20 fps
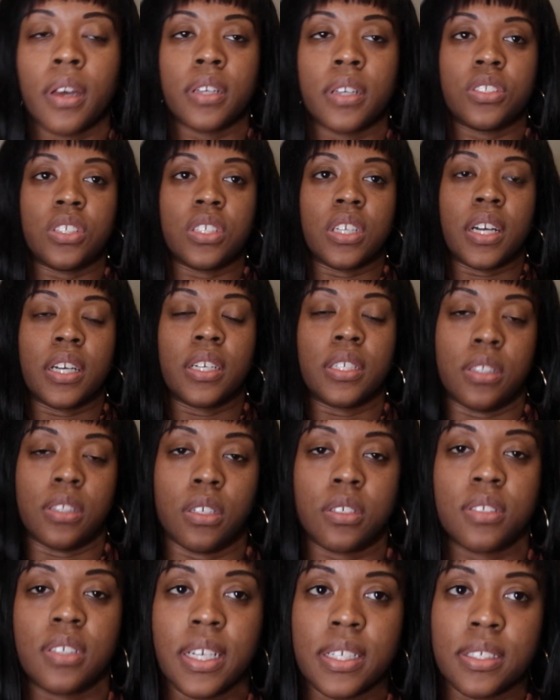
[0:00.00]
she kind of
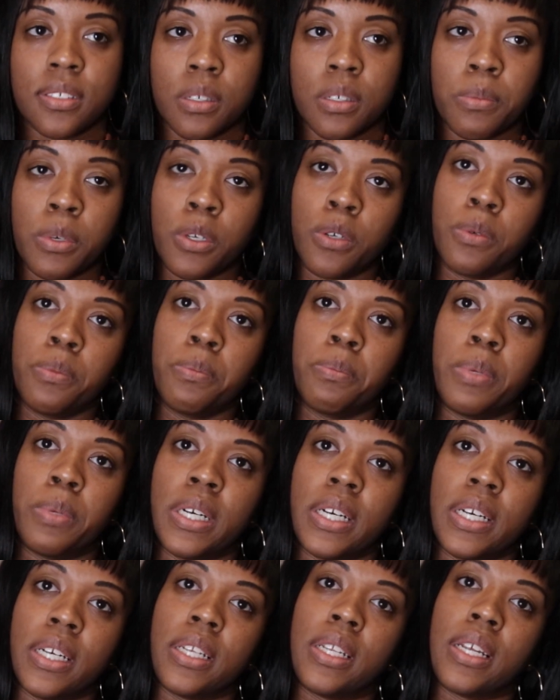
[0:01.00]
looks like Simone,
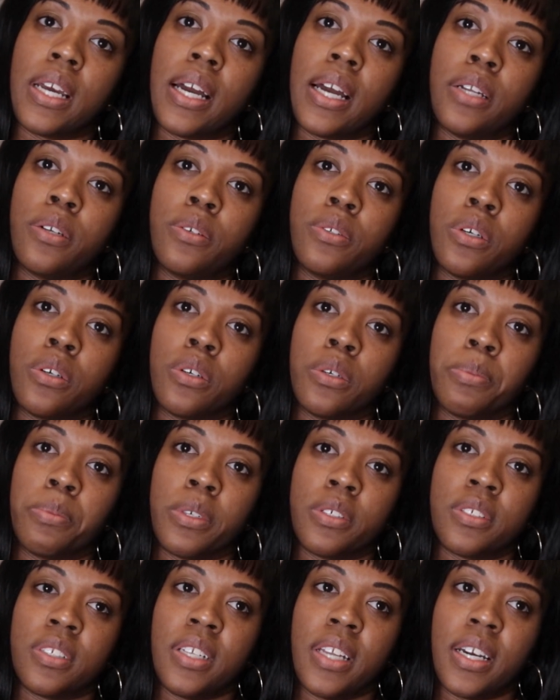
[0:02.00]
but I don't know, her
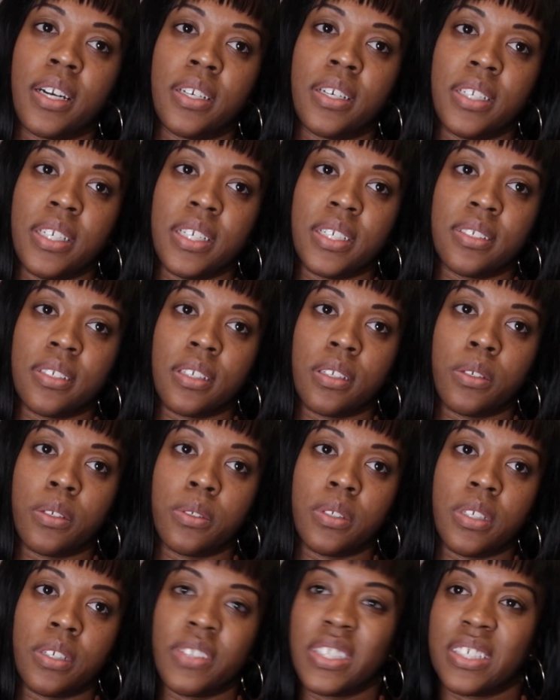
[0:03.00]
personality is a
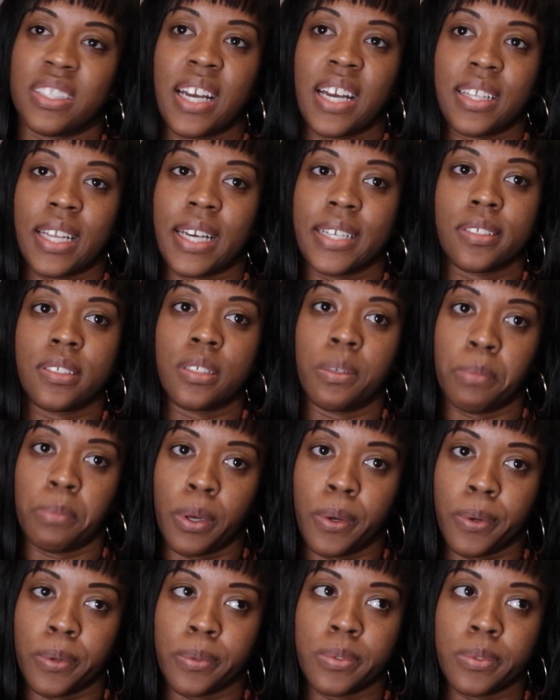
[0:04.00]
little different. It's not like
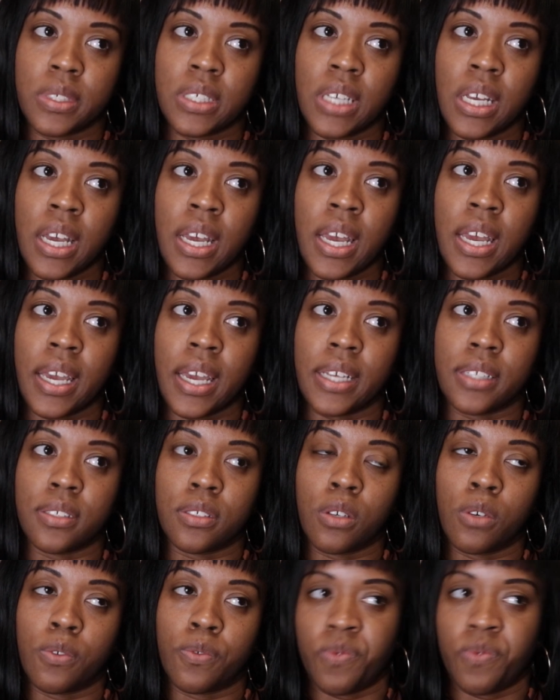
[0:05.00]
Simone's. And
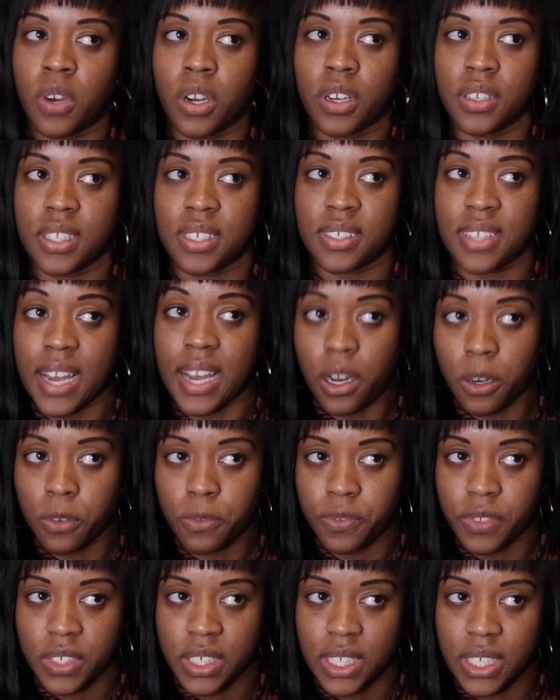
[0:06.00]
so far this
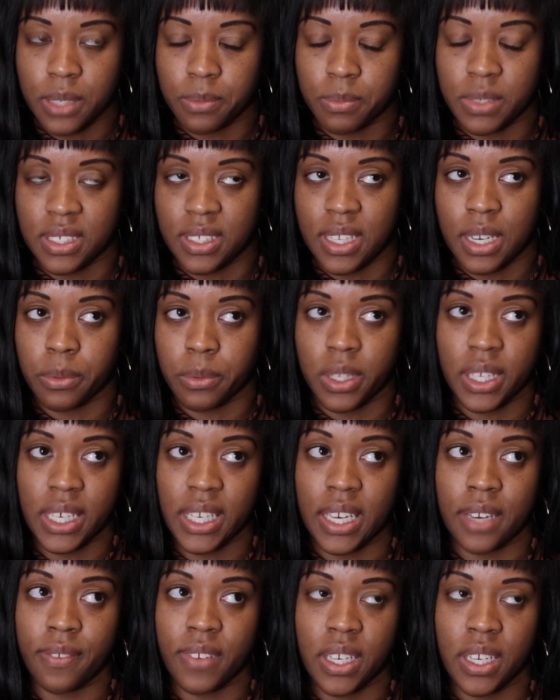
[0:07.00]
outfit, it's not really
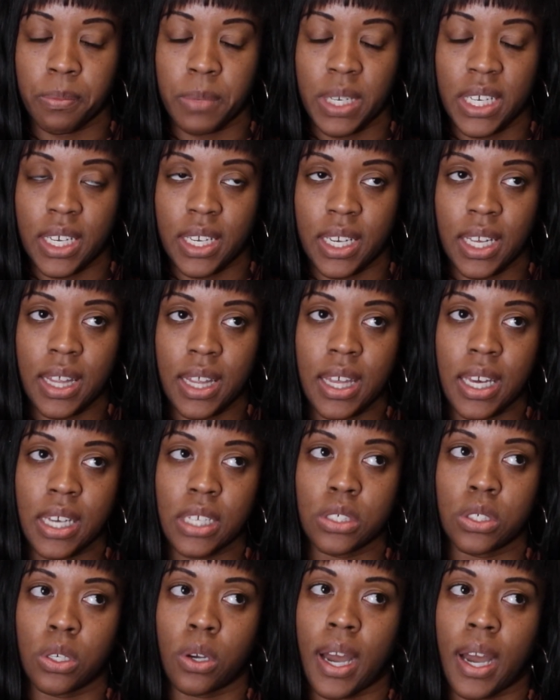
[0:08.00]
giving me
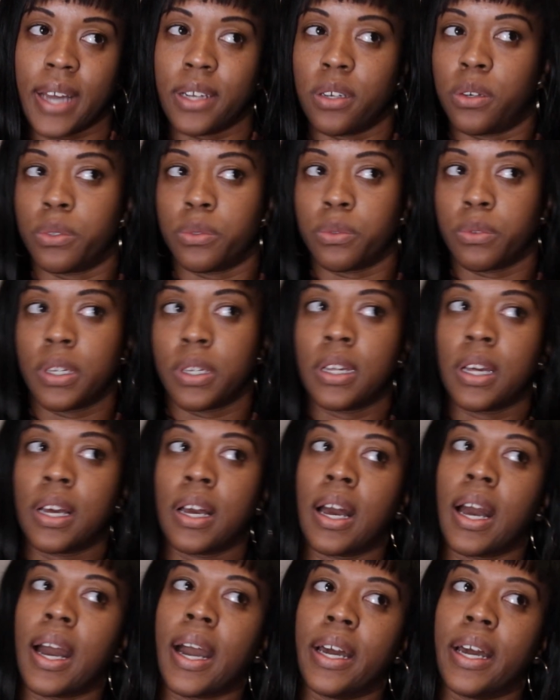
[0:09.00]
anything. So
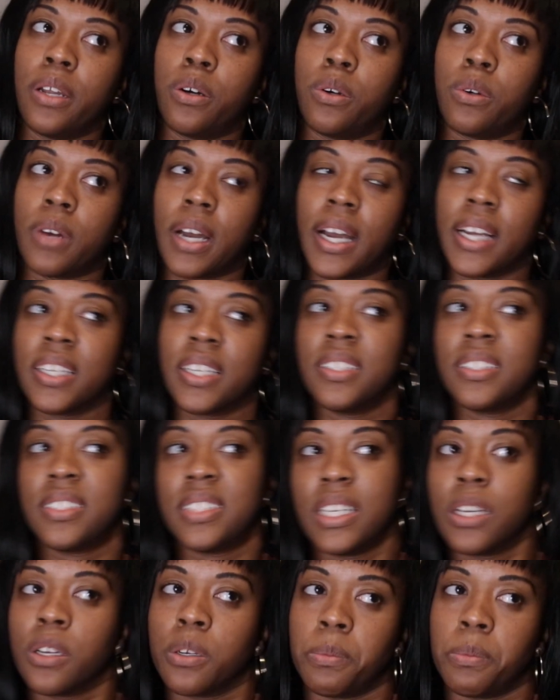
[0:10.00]
I can
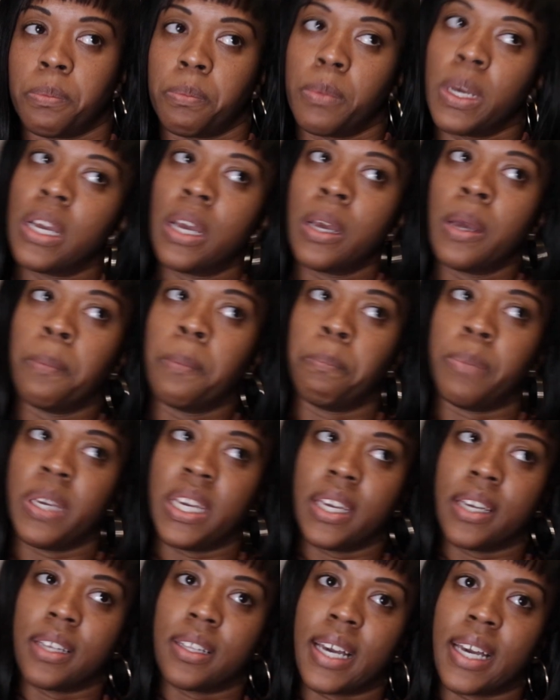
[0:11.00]
see her
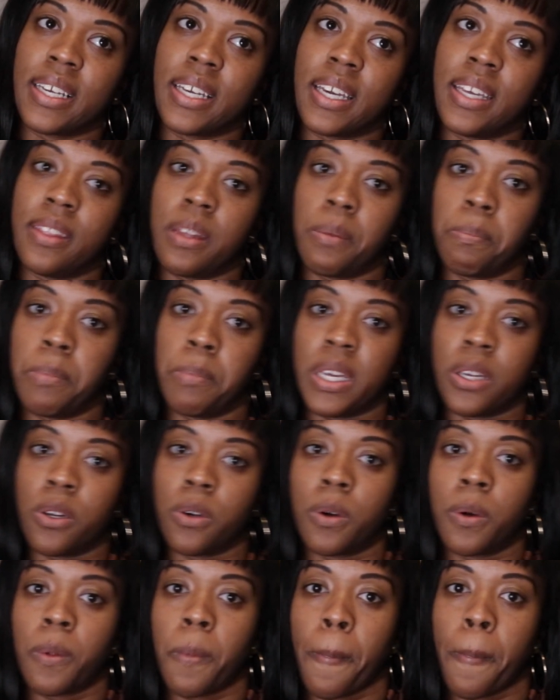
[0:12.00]
being like in the
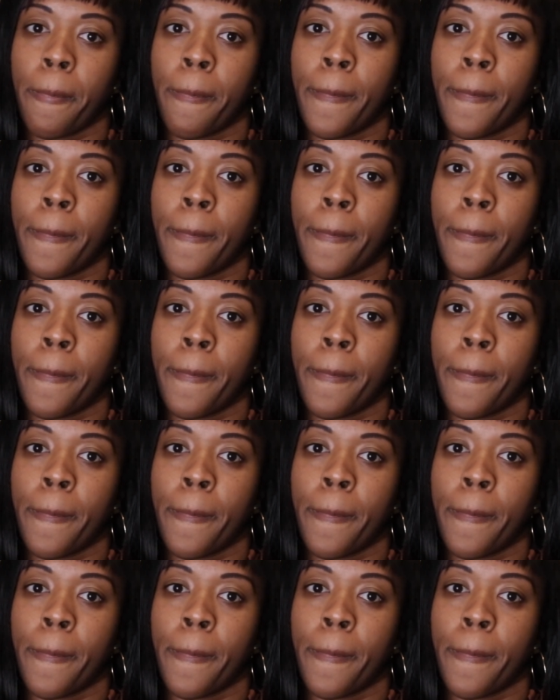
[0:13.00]
middle.